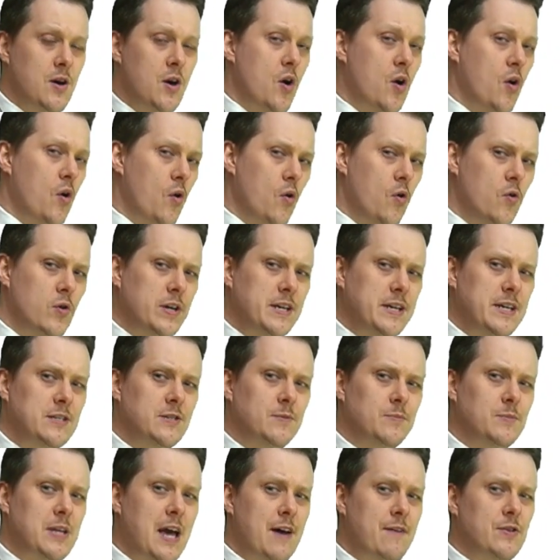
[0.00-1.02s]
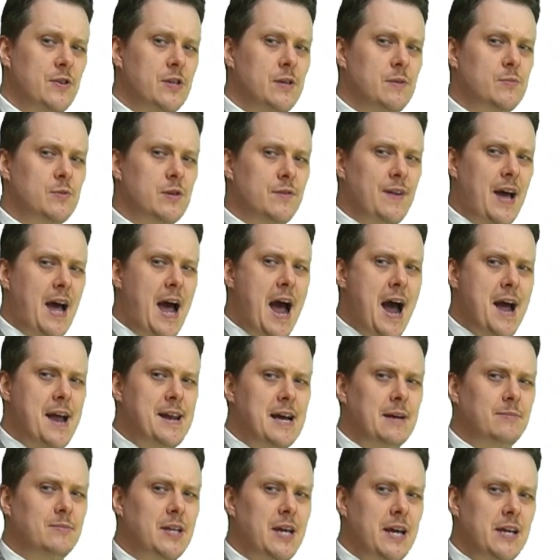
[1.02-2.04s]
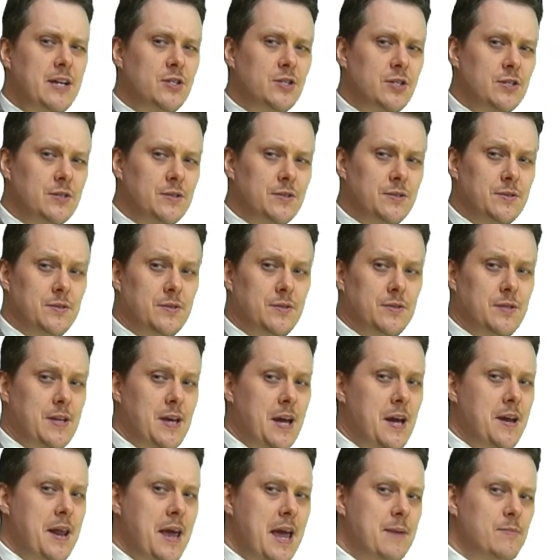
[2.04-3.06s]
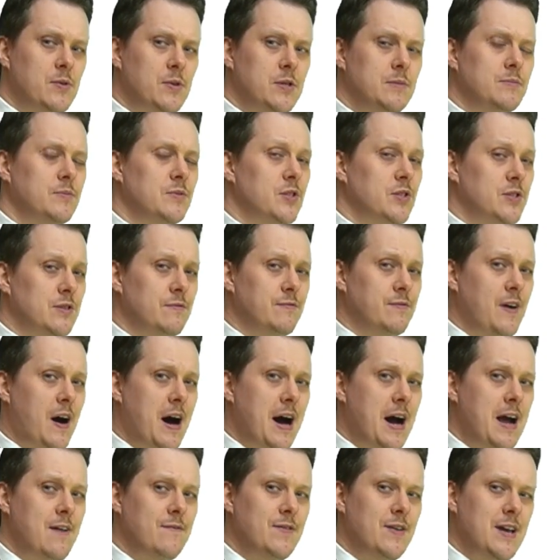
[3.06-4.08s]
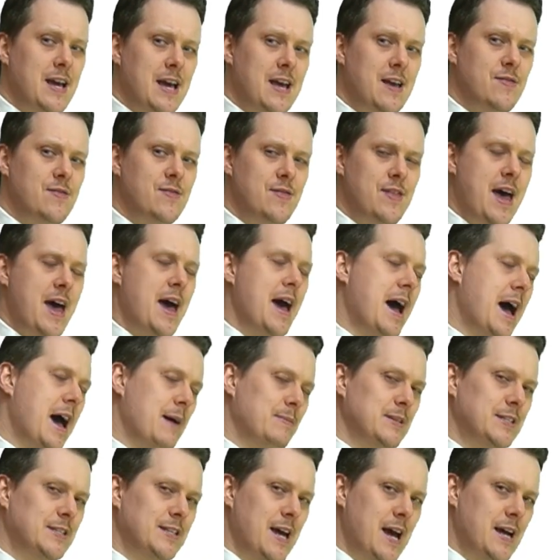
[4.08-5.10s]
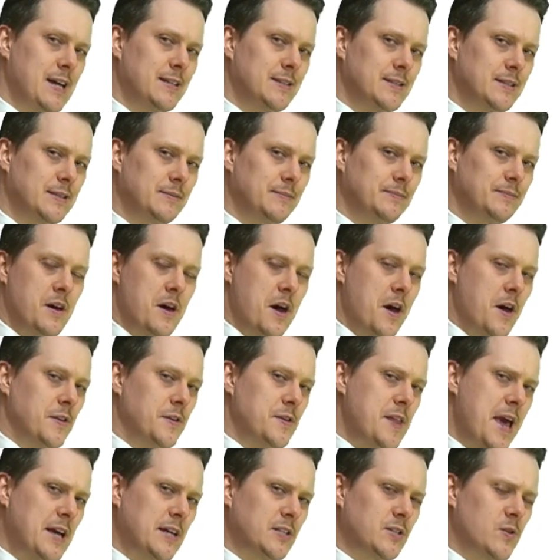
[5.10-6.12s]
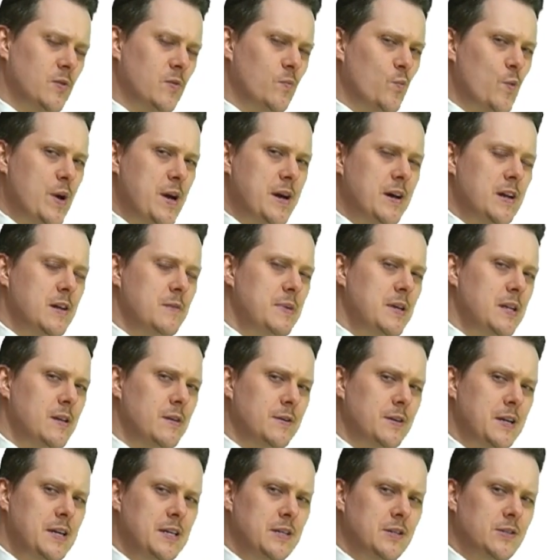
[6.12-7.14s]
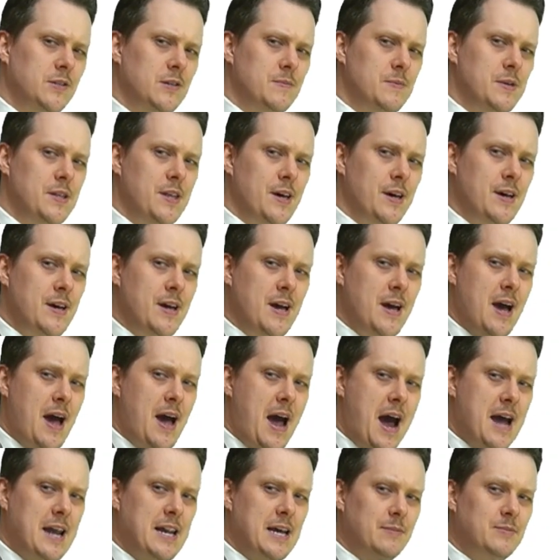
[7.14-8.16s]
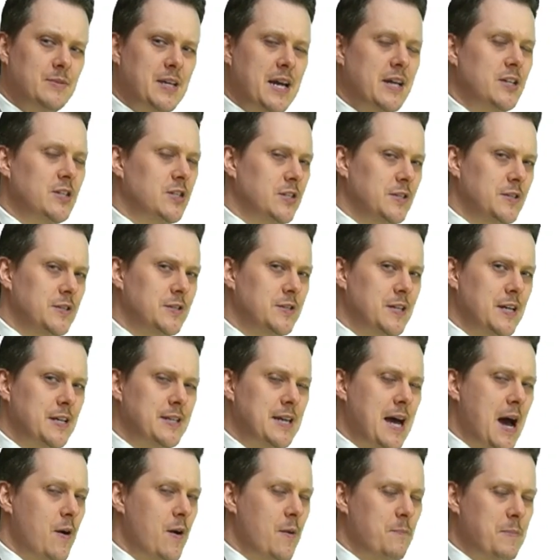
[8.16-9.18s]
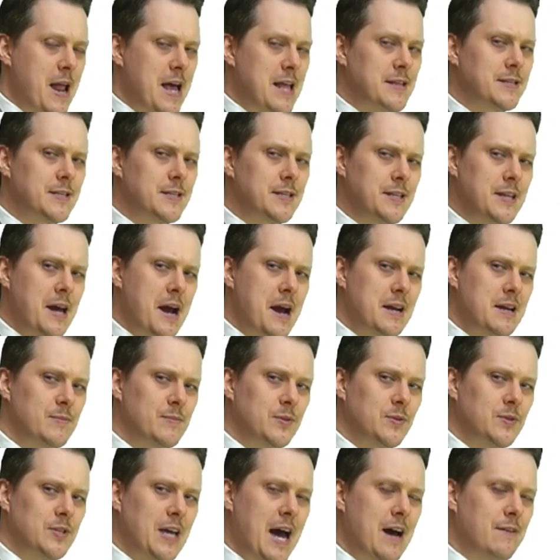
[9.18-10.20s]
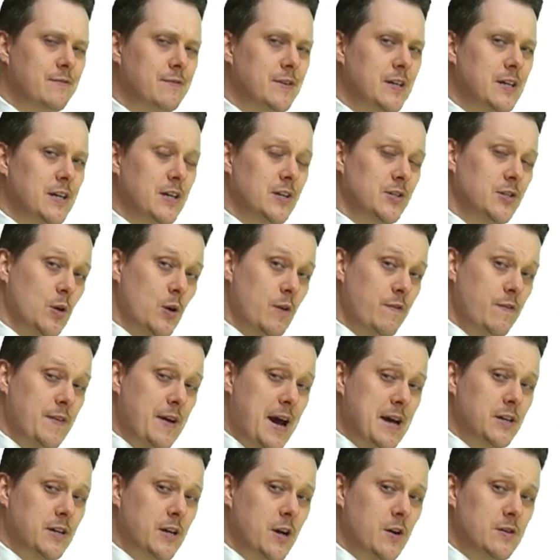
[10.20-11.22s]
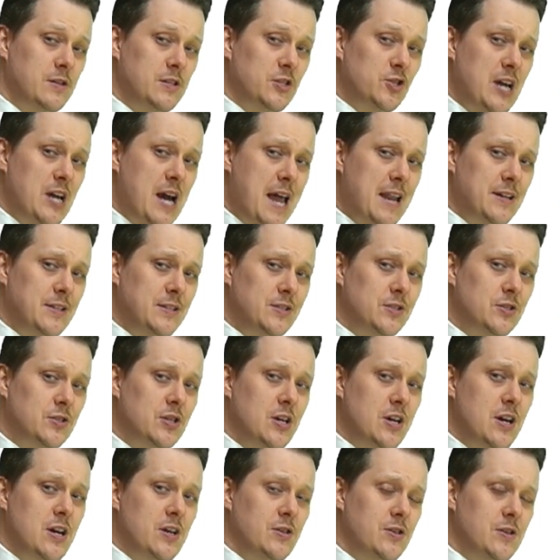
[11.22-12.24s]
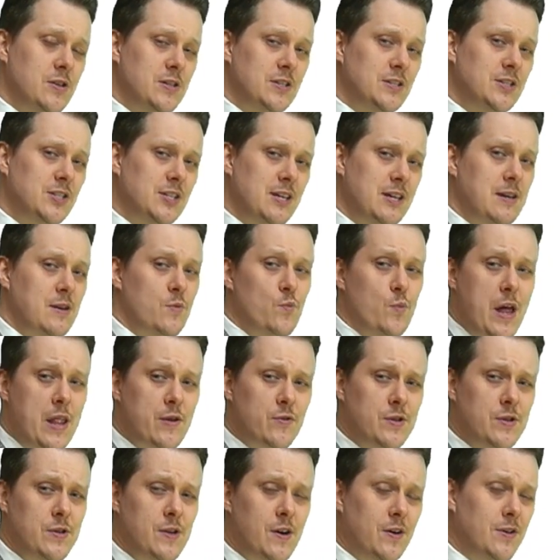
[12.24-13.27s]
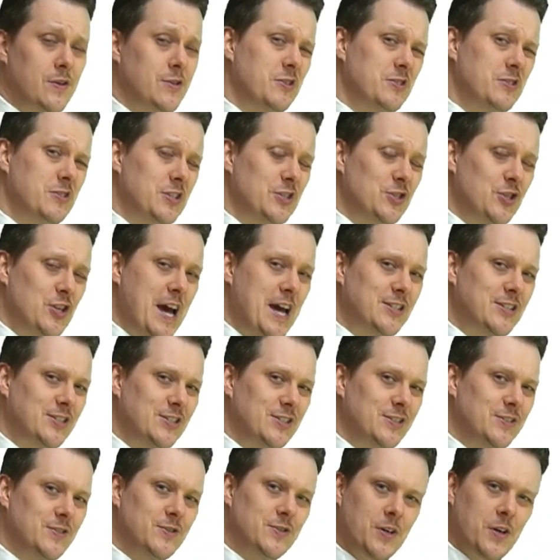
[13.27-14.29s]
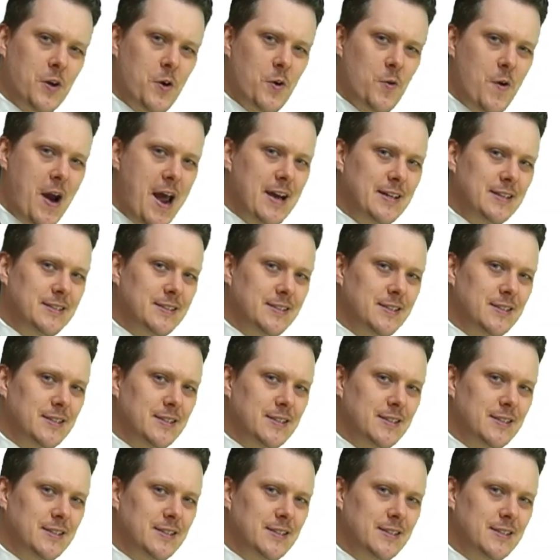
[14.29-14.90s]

Organisms have a number of adaptations that enable them to survive in their habitat. Next up, we're going to be looking at some of the adaptations that our plants and animals have. So if you've had a go at the challenge, you can see whether or not your suggestions are correct.